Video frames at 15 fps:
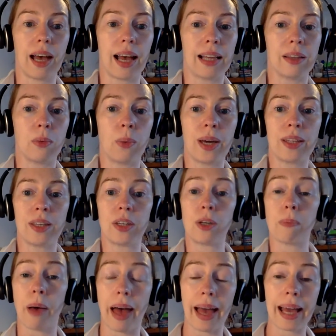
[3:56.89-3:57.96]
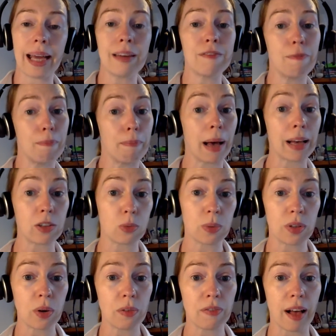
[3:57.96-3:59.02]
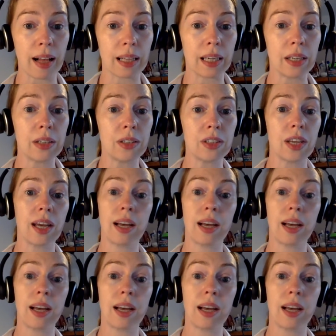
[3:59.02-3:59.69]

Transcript: and the way that you behave match with your values,